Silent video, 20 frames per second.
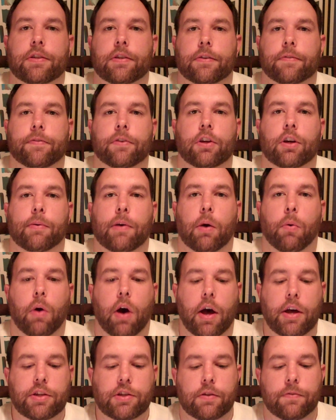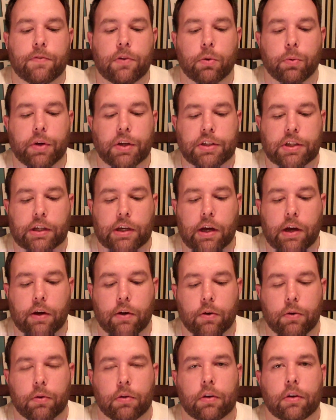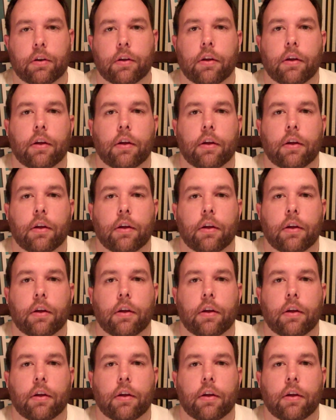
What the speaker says: is a film I watched a few weeks ago, and